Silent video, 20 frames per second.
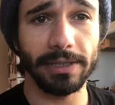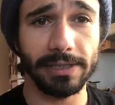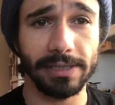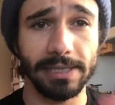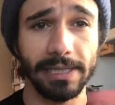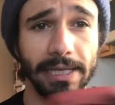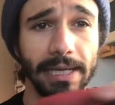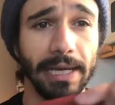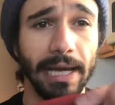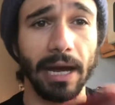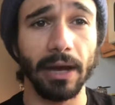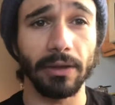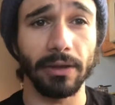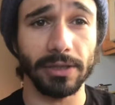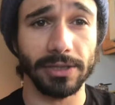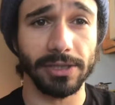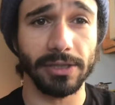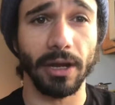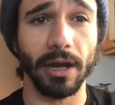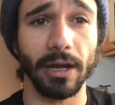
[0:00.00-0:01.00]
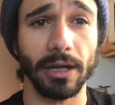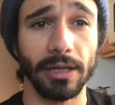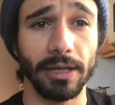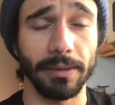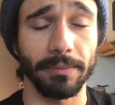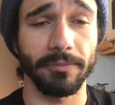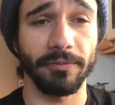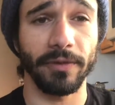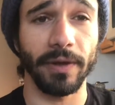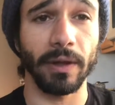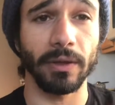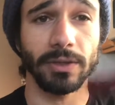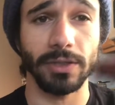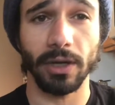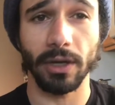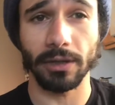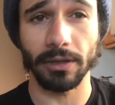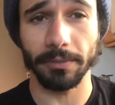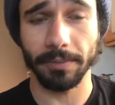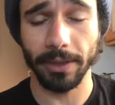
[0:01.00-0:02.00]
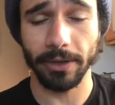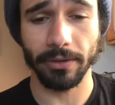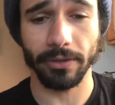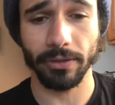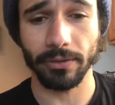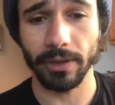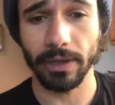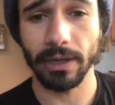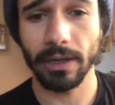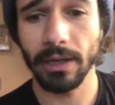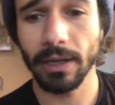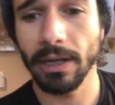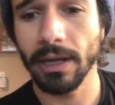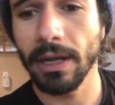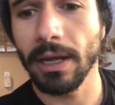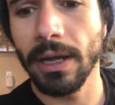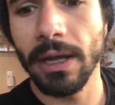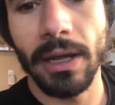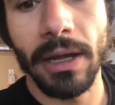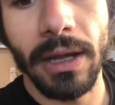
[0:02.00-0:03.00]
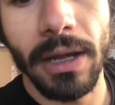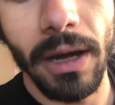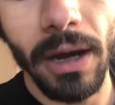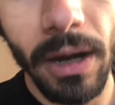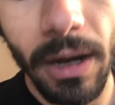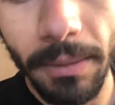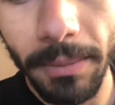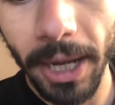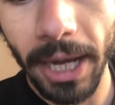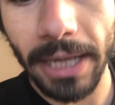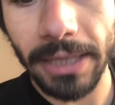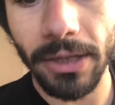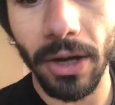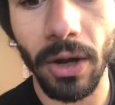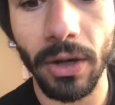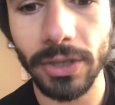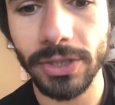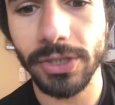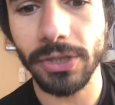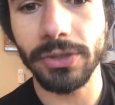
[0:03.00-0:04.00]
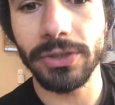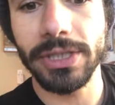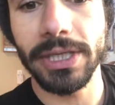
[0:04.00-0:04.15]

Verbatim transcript: to see how the stock clip felt on the Para three um, i also